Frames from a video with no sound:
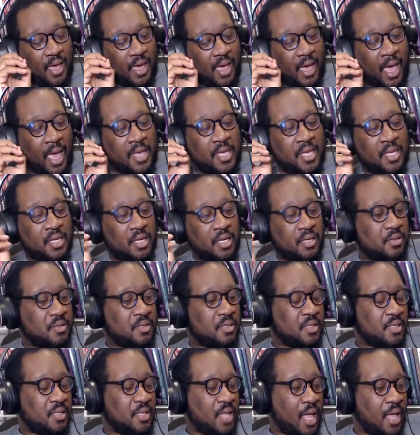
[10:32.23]
I can
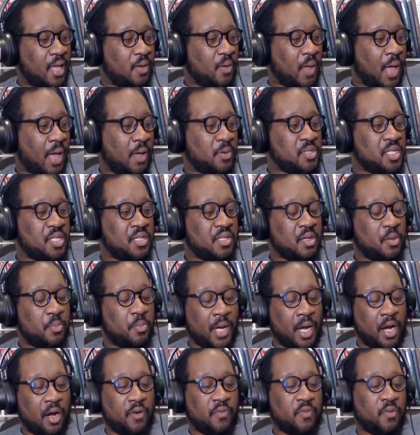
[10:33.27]
understand how she's so
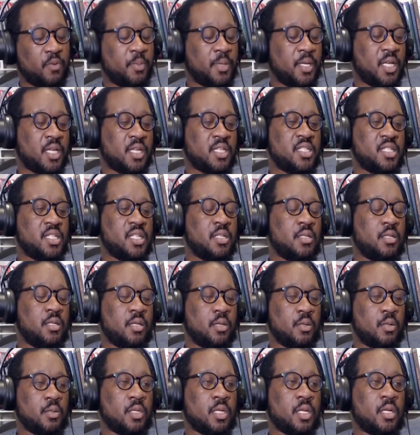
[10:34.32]
powerful because she's
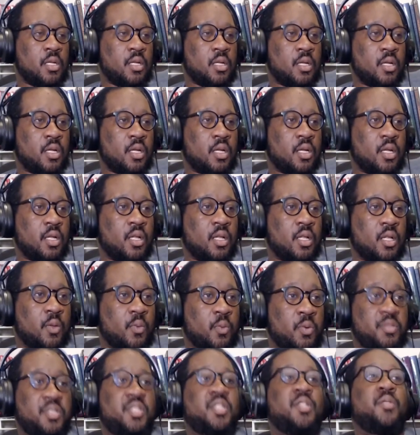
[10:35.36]
using
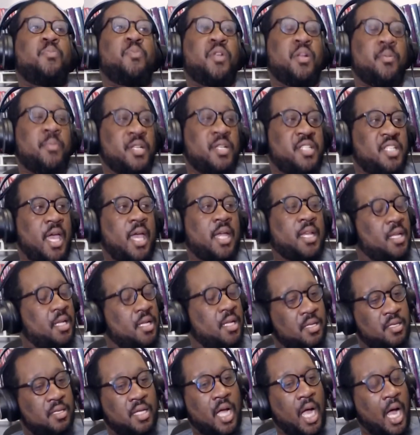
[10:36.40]
well, she's pretty much acting
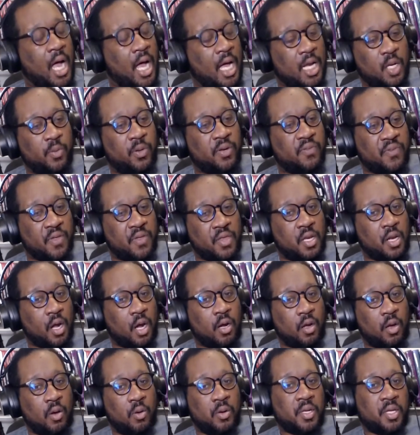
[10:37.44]
as a conduit for the
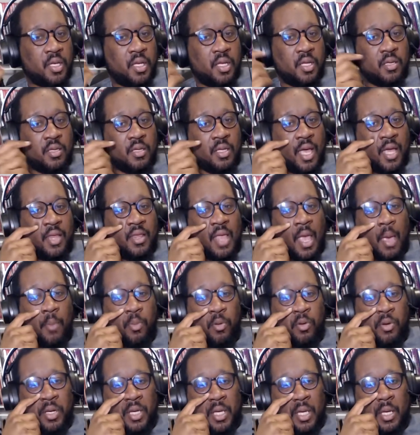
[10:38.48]
dark hold at this at that
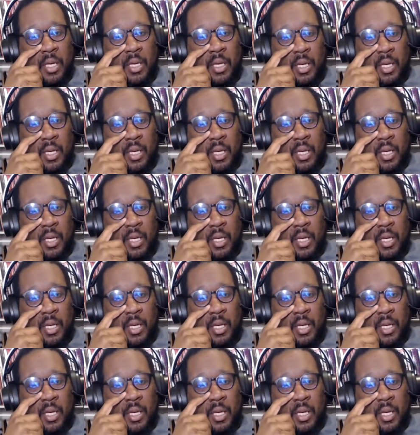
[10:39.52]
point.